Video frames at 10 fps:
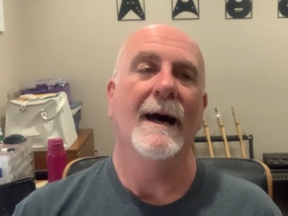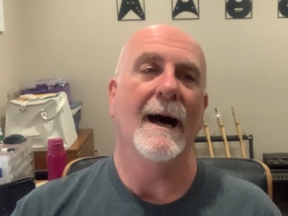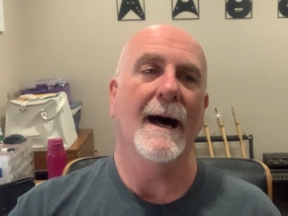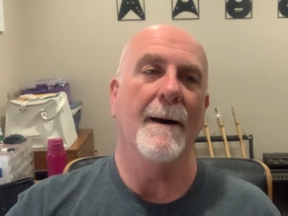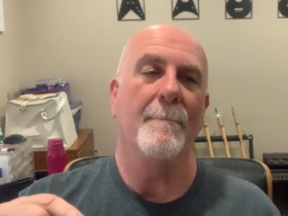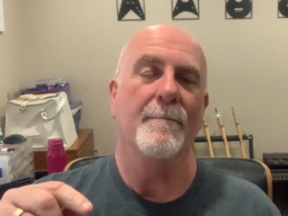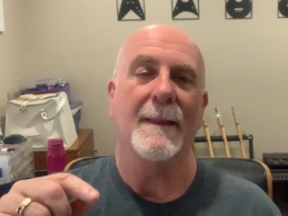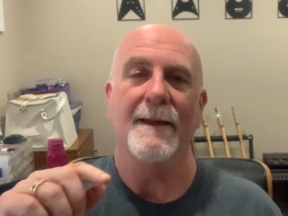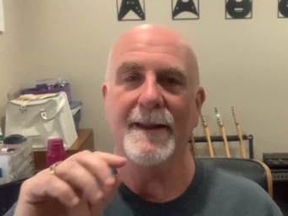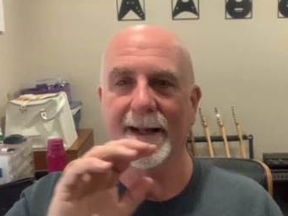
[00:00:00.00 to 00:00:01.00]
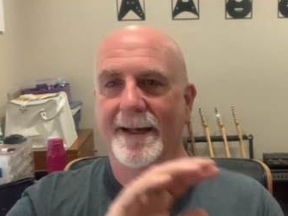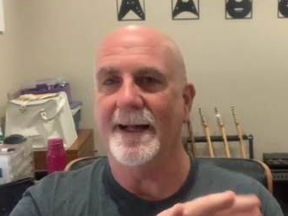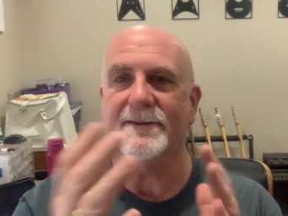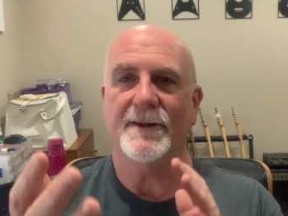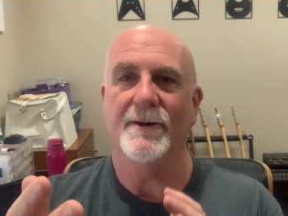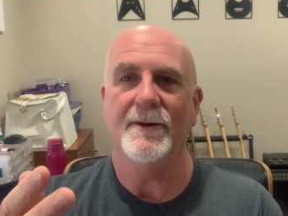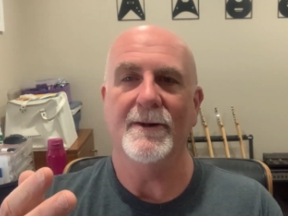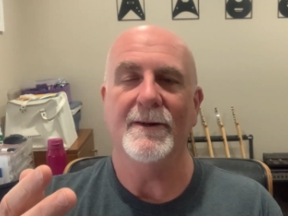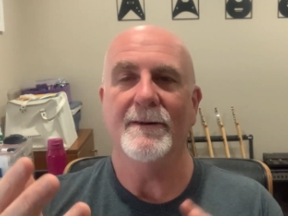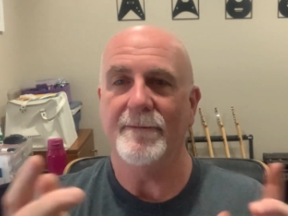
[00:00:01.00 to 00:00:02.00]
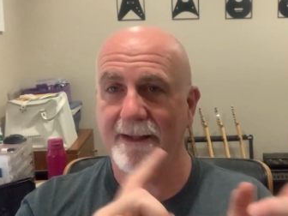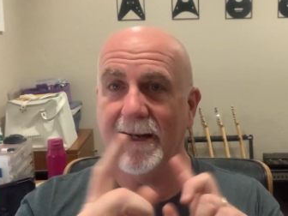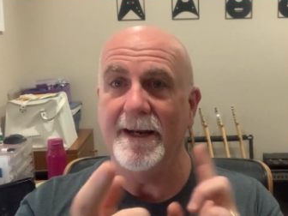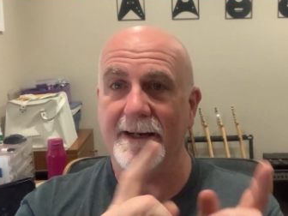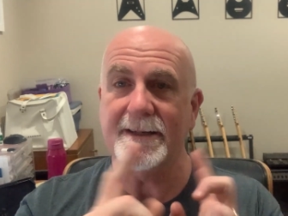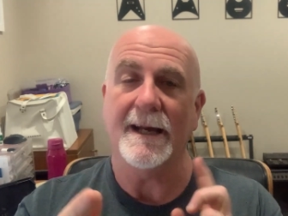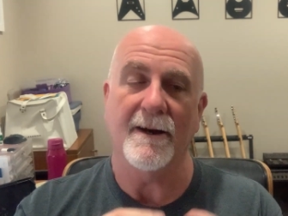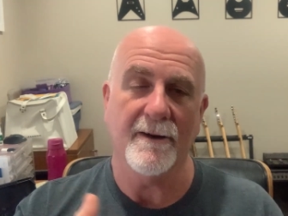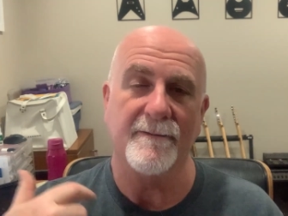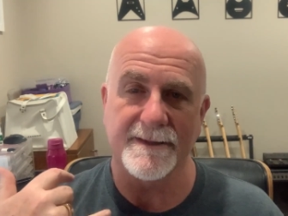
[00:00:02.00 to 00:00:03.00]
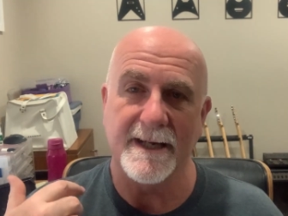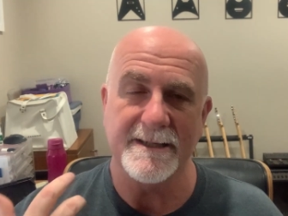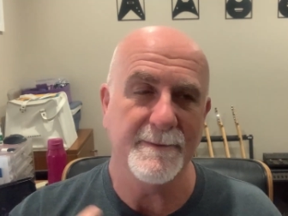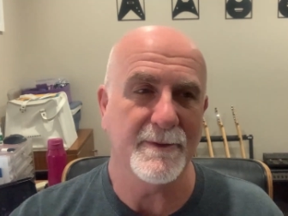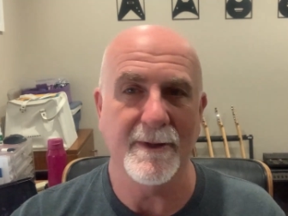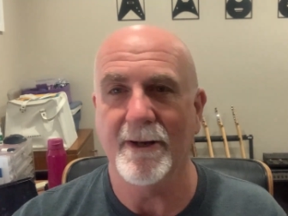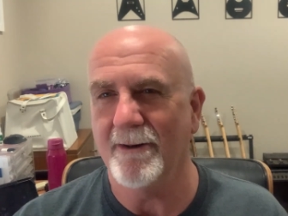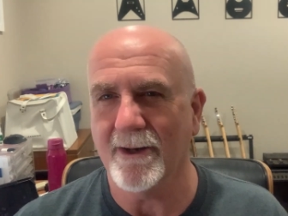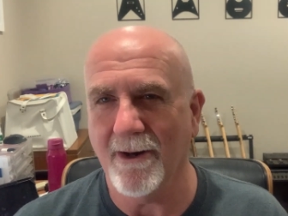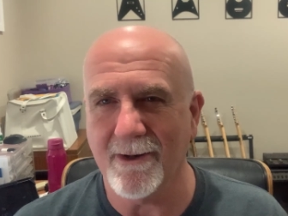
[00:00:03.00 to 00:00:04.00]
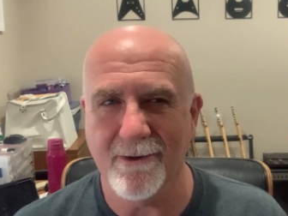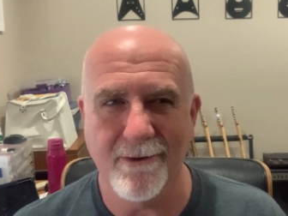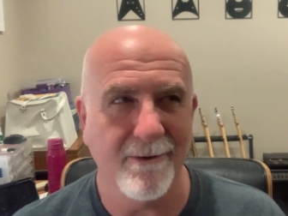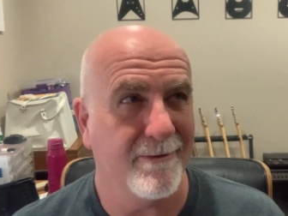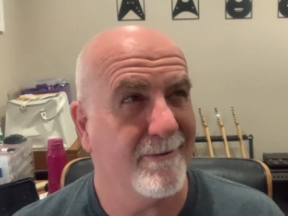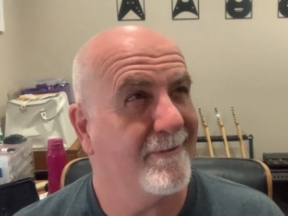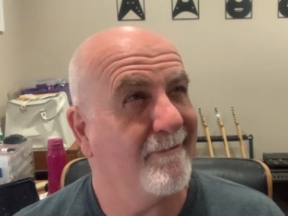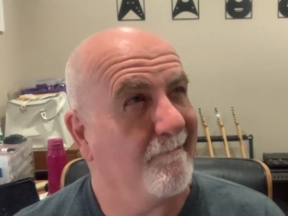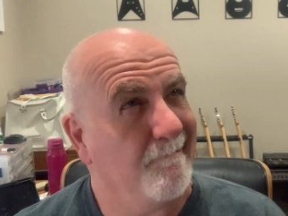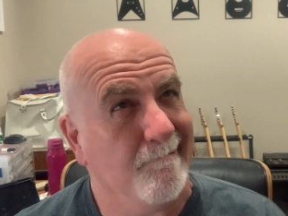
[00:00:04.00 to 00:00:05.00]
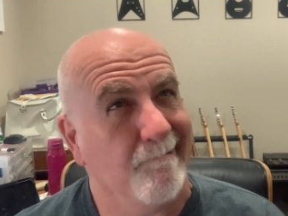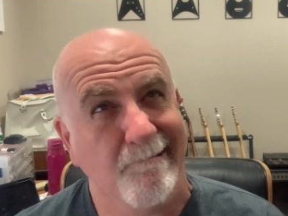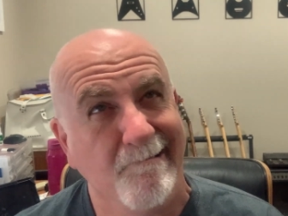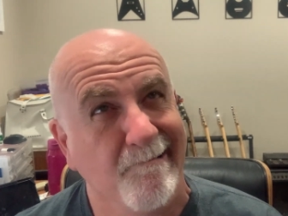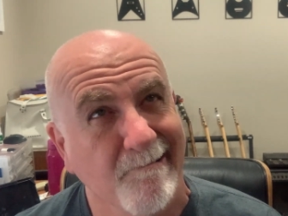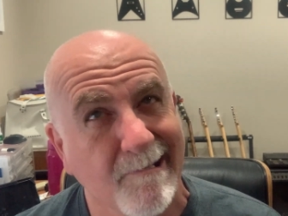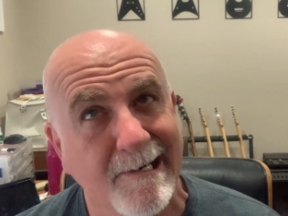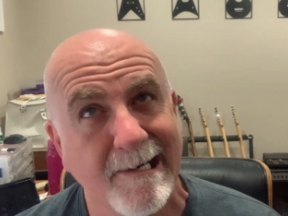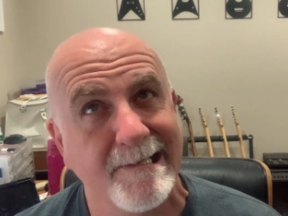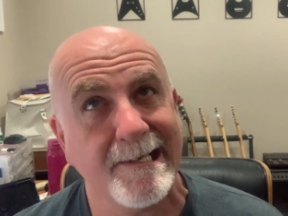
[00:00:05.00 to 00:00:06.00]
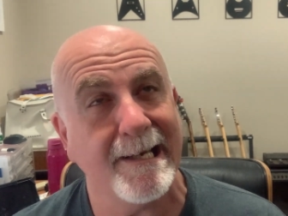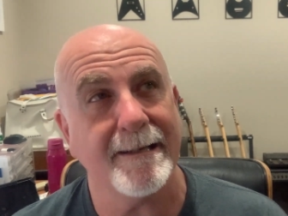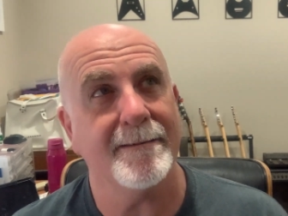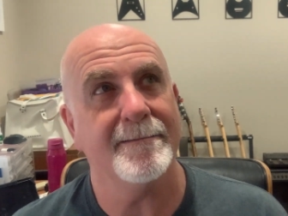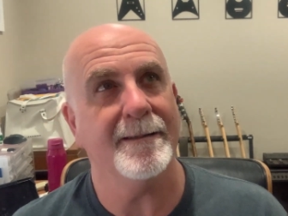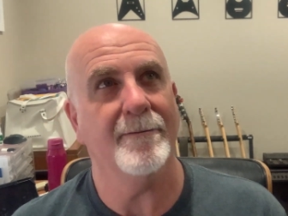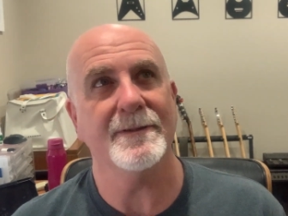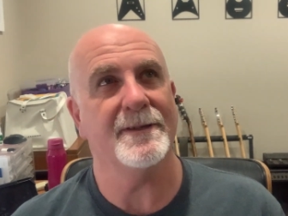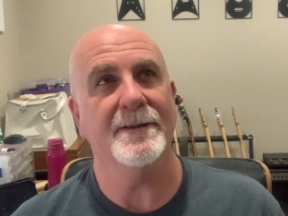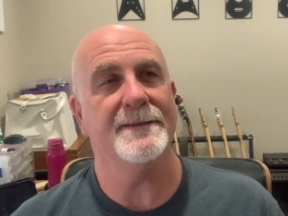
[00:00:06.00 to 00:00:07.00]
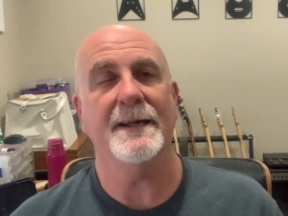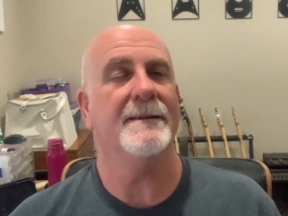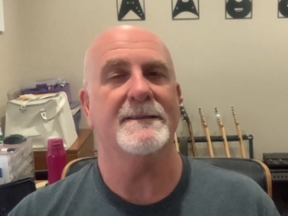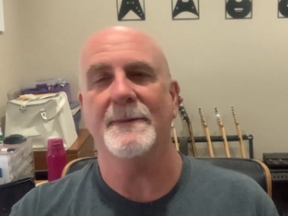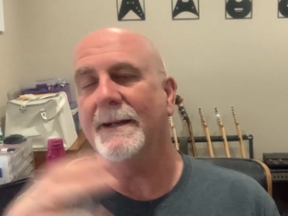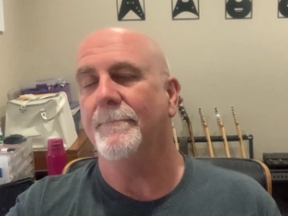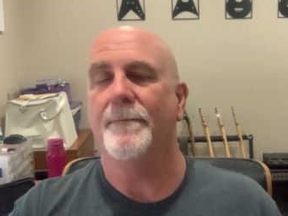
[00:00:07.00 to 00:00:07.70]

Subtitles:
And then it cuts to her, then an intercut conversation between her and a guy called Isaac. No, it wasn't Isaac. It doesn't matter.